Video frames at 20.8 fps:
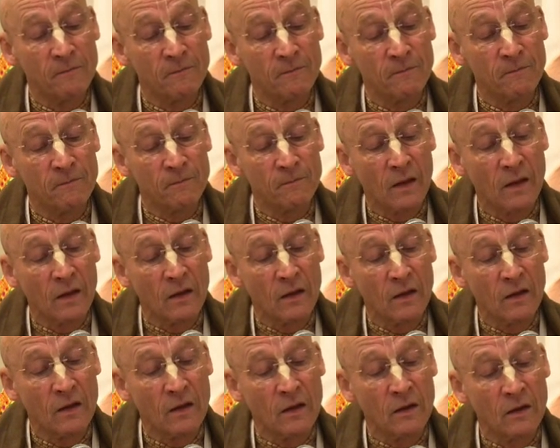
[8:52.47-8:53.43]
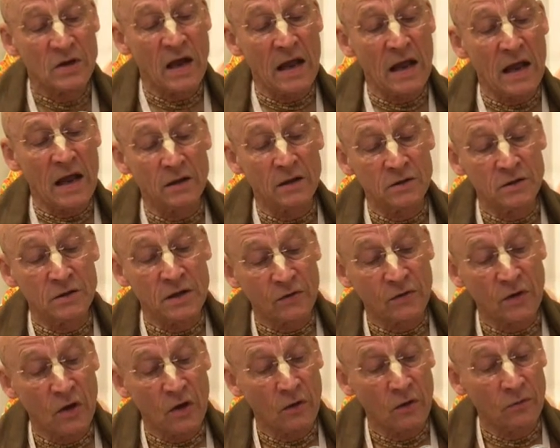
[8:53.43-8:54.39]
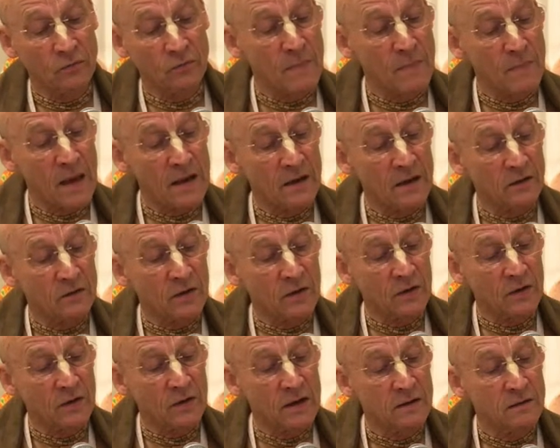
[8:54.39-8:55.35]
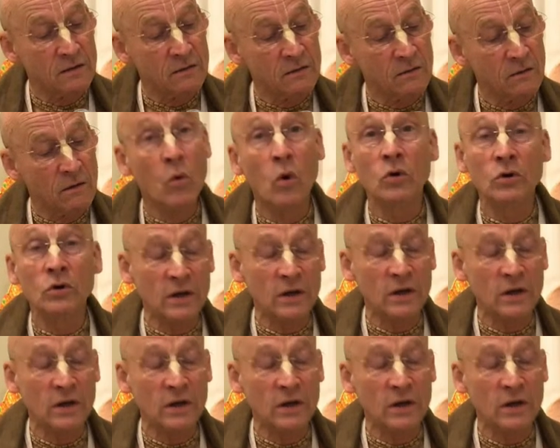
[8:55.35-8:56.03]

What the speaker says: We challenge ourselves to meditate more deeply.